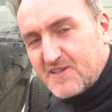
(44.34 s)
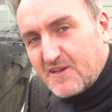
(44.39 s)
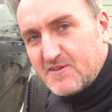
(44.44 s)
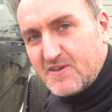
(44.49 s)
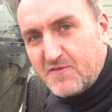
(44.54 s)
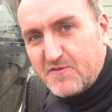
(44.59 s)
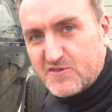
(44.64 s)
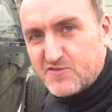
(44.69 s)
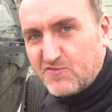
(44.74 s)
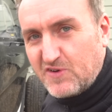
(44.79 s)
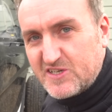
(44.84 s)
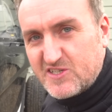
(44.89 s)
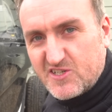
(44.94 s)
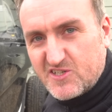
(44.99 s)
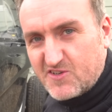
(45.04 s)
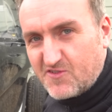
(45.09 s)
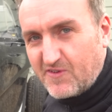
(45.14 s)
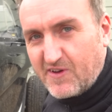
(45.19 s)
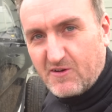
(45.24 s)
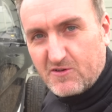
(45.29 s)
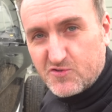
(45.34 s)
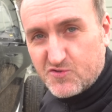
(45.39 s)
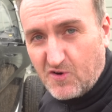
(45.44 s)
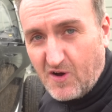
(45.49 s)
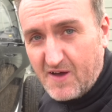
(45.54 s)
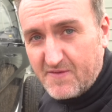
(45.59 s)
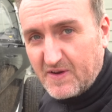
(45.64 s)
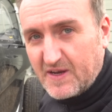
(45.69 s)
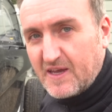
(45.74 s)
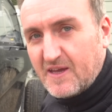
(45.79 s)
no difference registering it or
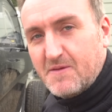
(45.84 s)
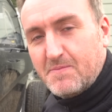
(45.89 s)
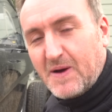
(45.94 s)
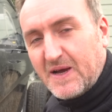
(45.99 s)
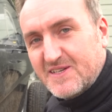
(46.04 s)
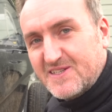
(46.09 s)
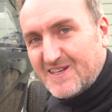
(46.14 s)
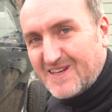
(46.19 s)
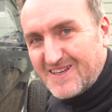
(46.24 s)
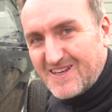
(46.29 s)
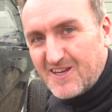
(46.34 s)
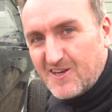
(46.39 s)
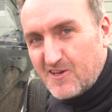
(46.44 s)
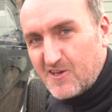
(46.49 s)
driving it. You basically need